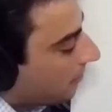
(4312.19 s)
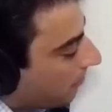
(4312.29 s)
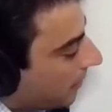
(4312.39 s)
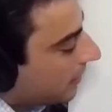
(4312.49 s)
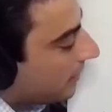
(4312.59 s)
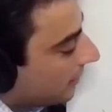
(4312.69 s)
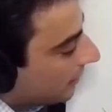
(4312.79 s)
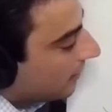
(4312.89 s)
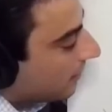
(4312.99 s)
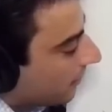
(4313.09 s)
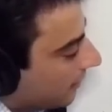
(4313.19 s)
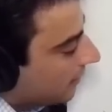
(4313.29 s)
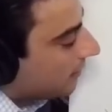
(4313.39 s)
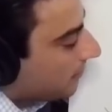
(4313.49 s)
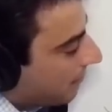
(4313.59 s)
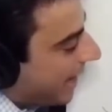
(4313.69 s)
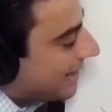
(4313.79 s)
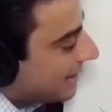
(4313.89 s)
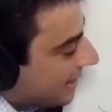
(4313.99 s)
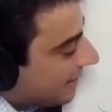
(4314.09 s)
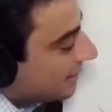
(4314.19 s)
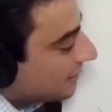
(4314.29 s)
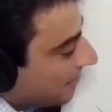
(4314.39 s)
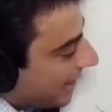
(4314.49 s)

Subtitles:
money, right? Mad gains.